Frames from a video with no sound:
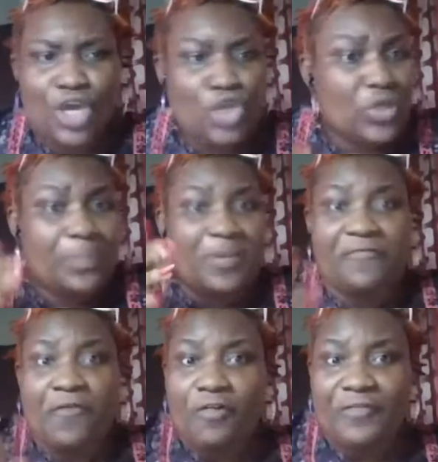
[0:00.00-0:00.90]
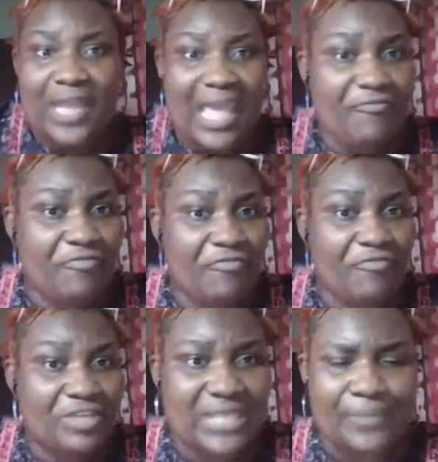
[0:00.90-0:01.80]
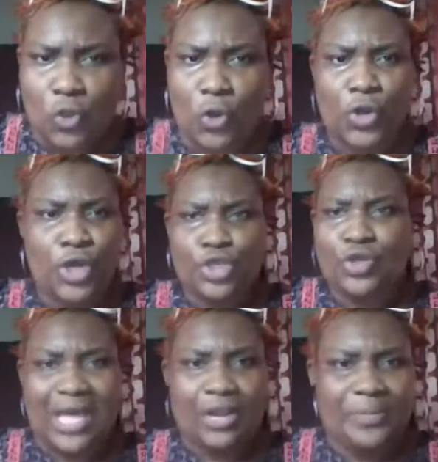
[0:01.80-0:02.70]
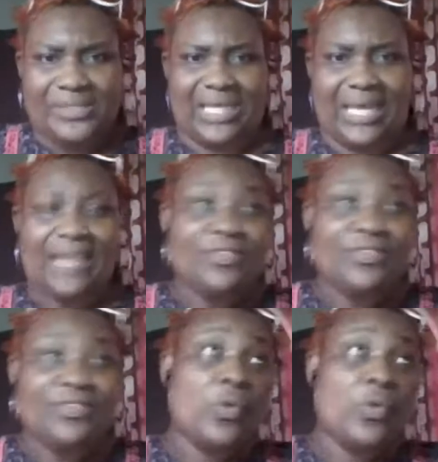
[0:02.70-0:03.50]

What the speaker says: You keep evolving every day. So you cannot be stagnant. The way I